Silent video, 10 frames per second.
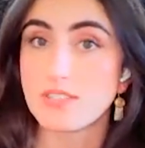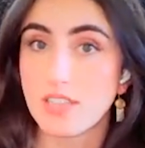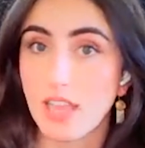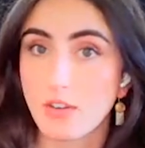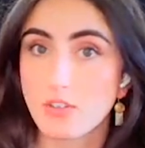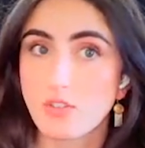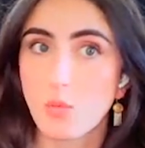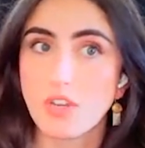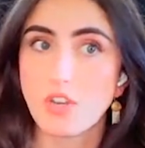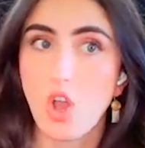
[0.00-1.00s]
together so
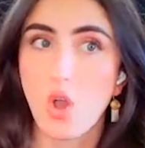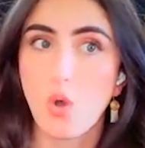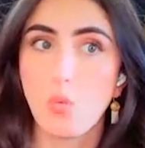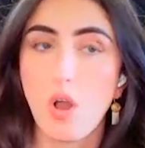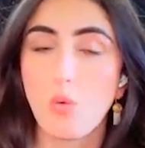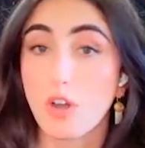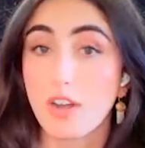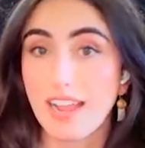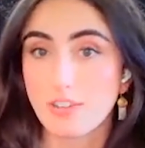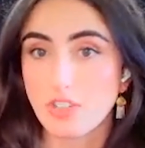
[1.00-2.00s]
we know what work
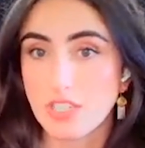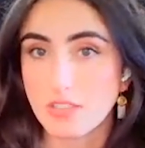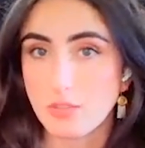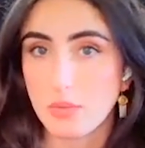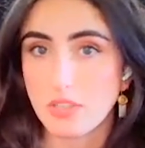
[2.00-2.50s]
actually needs to be